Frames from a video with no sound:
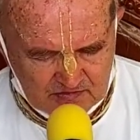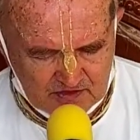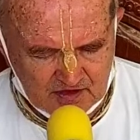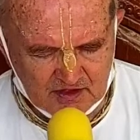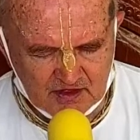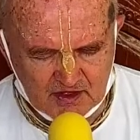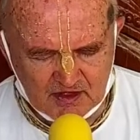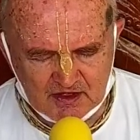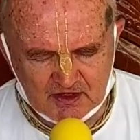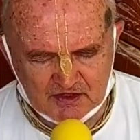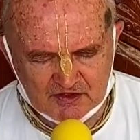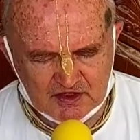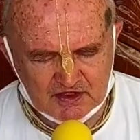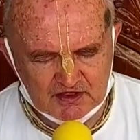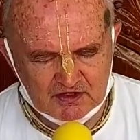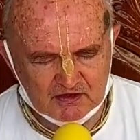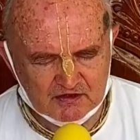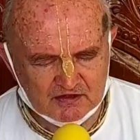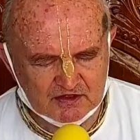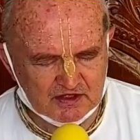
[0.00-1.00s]

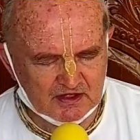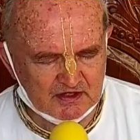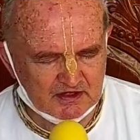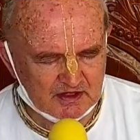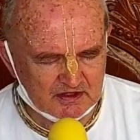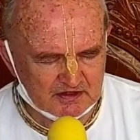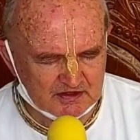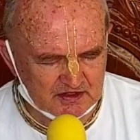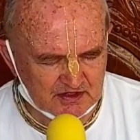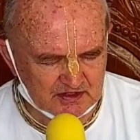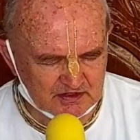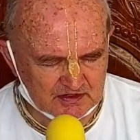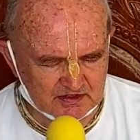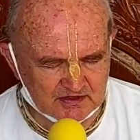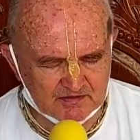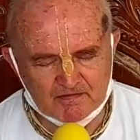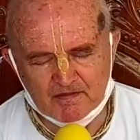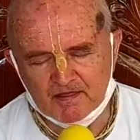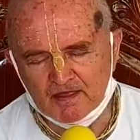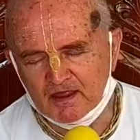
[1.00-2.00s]
senior sannyasis
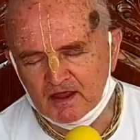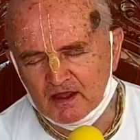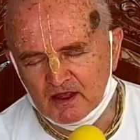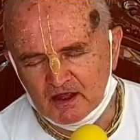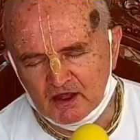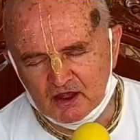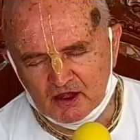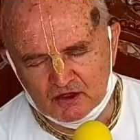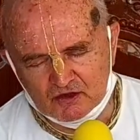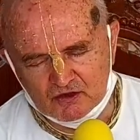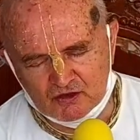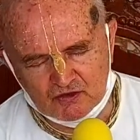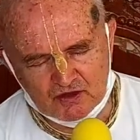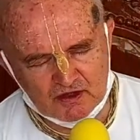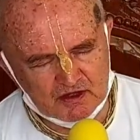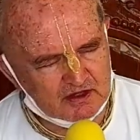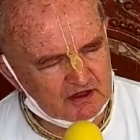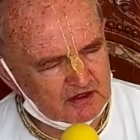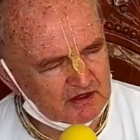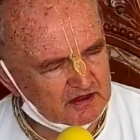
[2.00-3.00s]
to
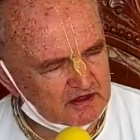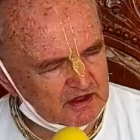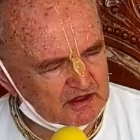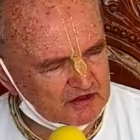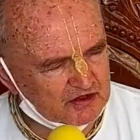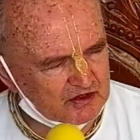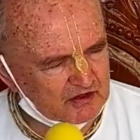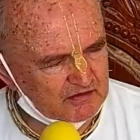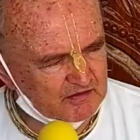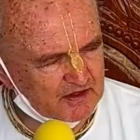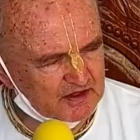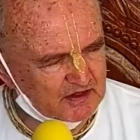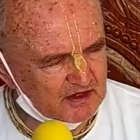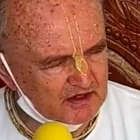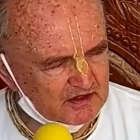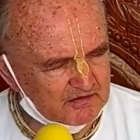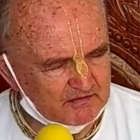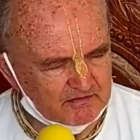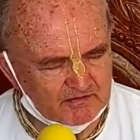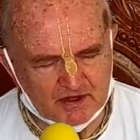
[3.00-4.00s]
England and Germany,
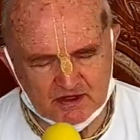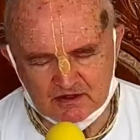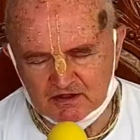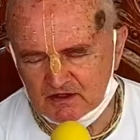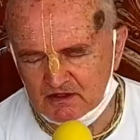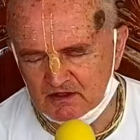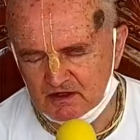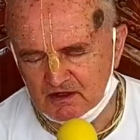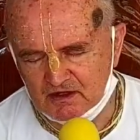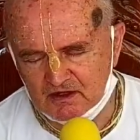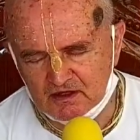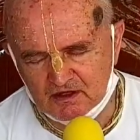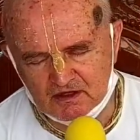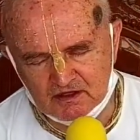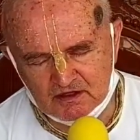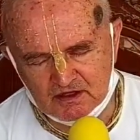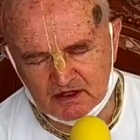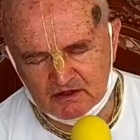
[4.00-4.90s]
but they could